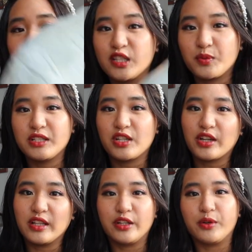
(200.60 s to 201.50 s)
this one
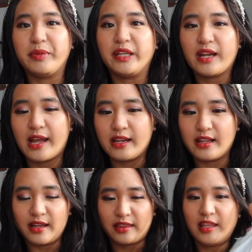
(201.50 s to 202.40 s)
took a little bit. I
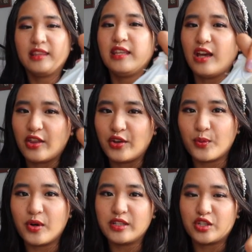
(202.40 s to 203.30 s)
think the other
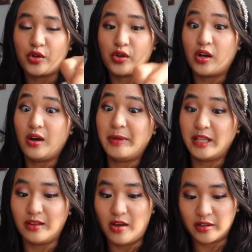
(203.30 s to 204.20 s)
one took a
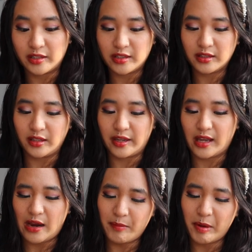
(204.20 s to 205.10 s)
bit longer. Like
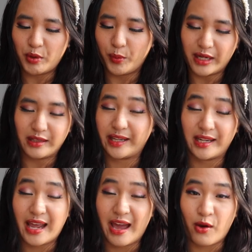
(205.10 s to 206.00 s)
I remember waiting like
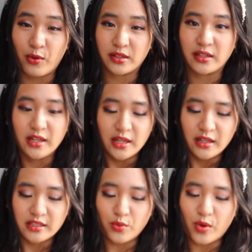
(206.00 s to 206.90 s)
an hour
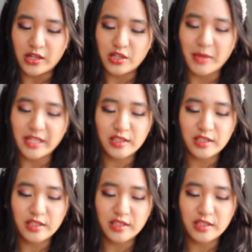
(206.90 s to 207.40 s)
to watch my